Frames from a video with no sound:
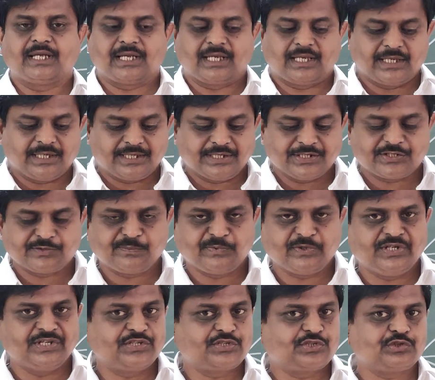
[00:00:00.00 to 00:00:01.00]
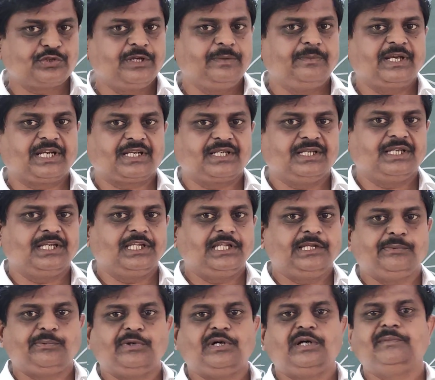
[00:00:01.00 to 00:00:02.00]
corresponds to a vector in the
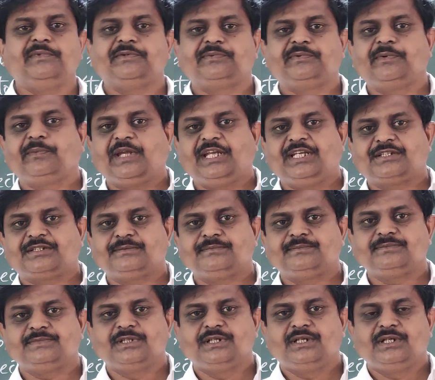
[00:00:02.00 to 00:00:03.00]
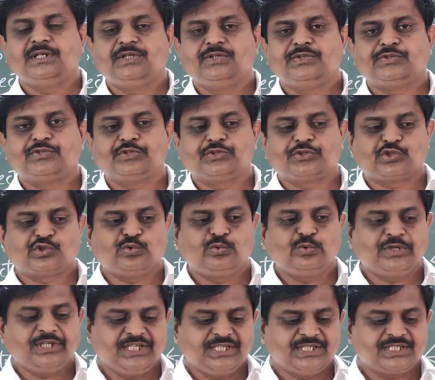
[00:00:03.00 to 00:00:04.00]
form of a weight. So
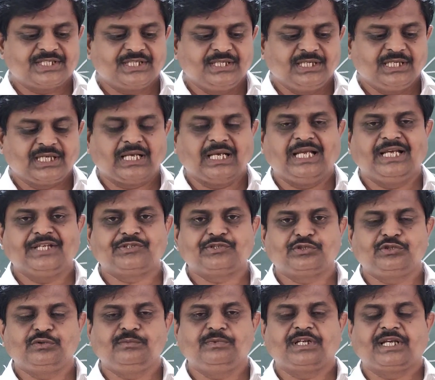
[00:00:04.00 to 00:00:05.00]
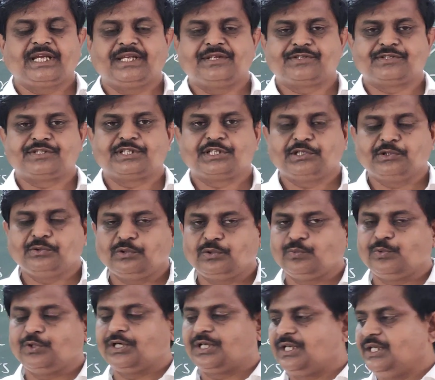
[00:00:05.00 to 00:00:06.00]
students in the classroom constitute
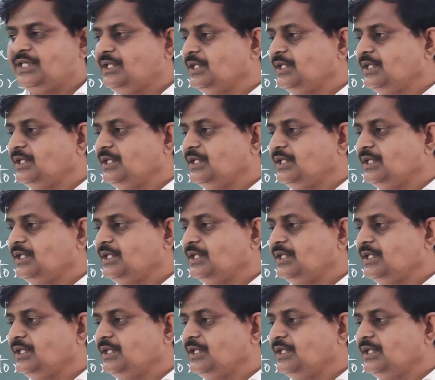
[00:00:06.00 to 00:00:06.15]
what?